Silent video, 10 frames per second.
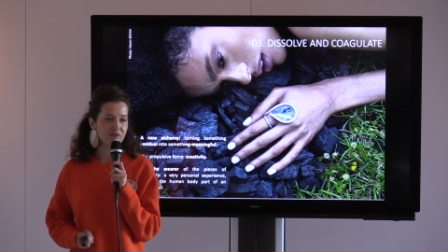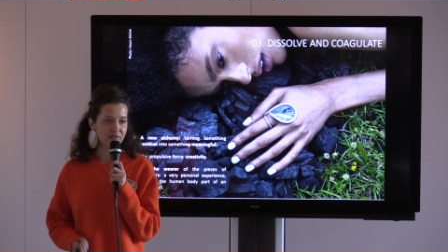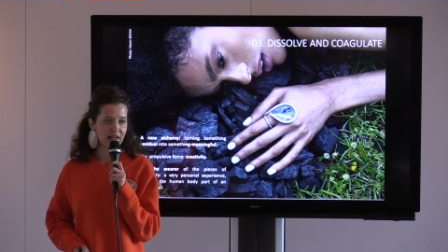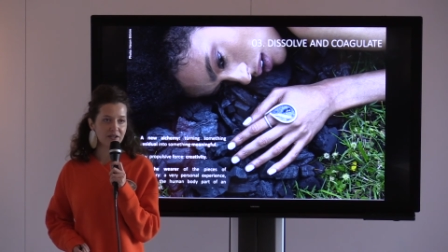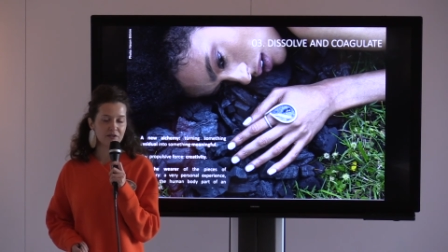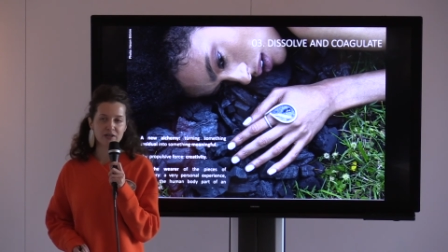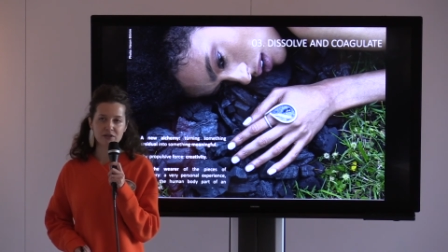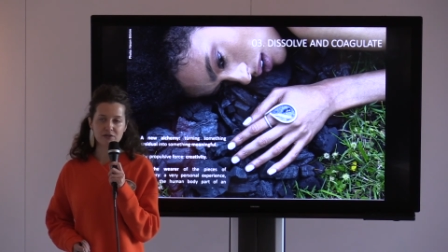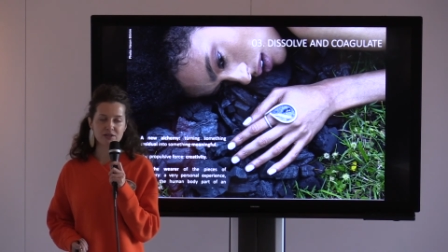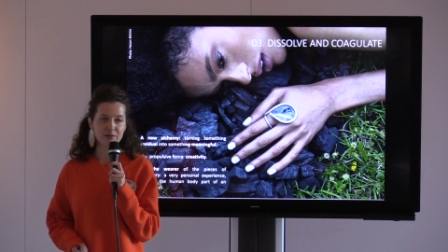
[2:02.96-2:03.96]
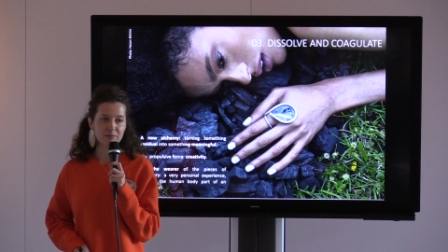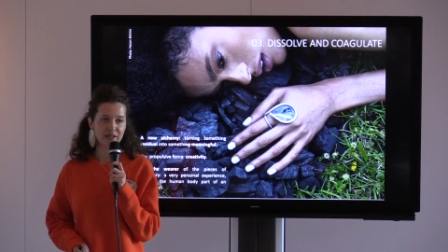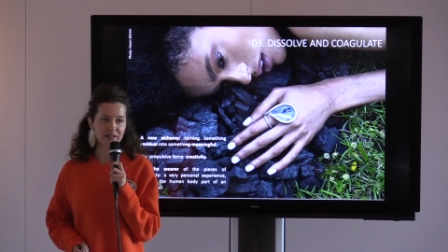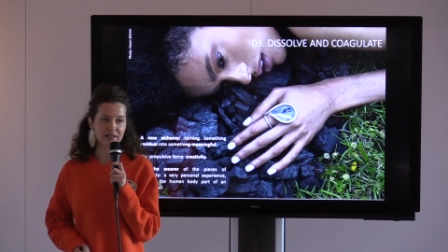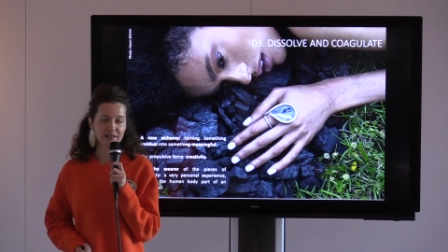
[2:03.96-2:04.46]
and value into
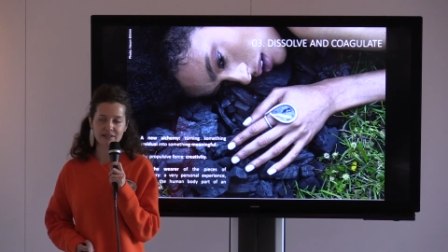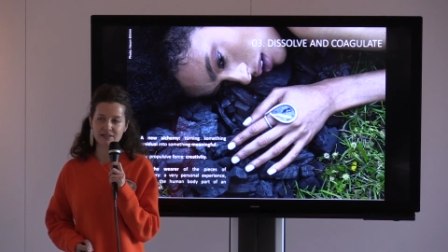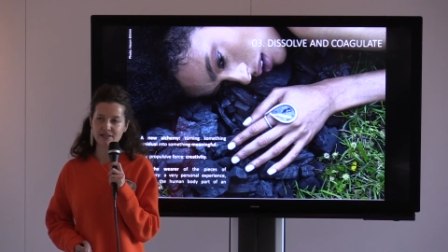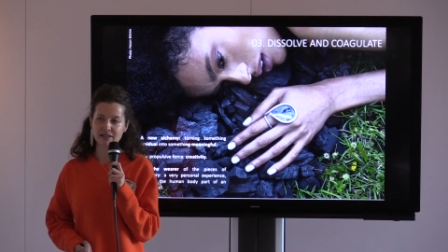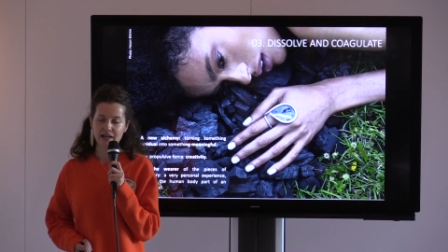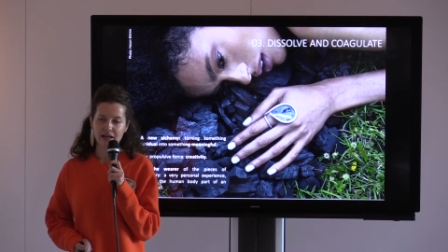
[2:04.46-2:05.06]
something that is